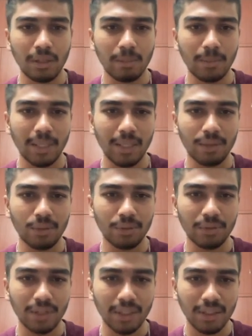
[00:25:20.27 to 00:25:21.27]
but I don't
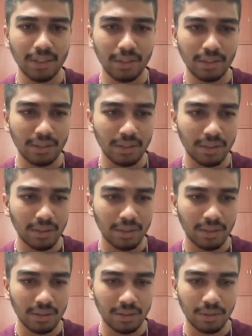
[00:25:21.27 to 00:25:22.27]
think
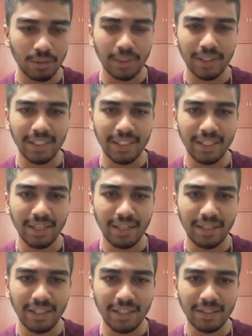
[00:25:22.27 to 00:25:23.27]
okay, they are
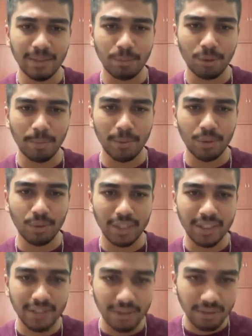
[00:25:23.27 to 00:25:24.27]
at the proper
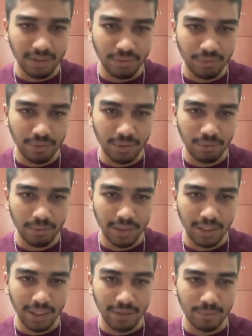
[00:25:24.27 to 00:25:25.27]
location if
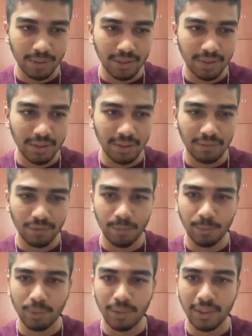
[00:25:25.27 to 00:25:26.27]
as we can see from
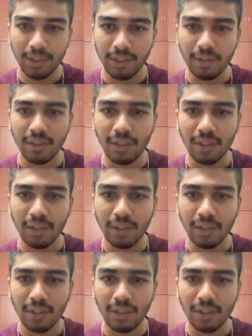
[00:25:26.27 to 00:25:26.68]
over here,